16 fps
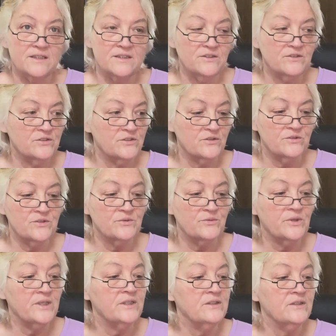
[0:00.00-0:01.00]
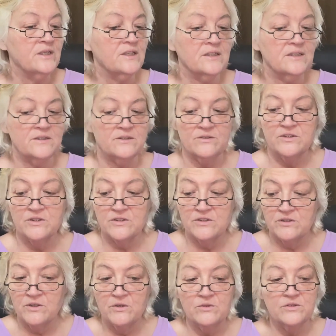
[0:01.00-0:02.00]
You're so sweet. You guys are just
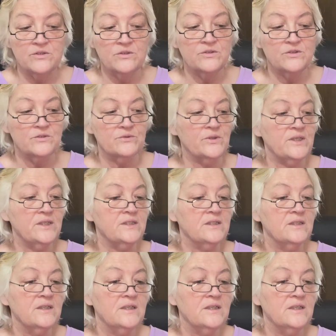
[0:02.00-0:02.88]
so, so sweet.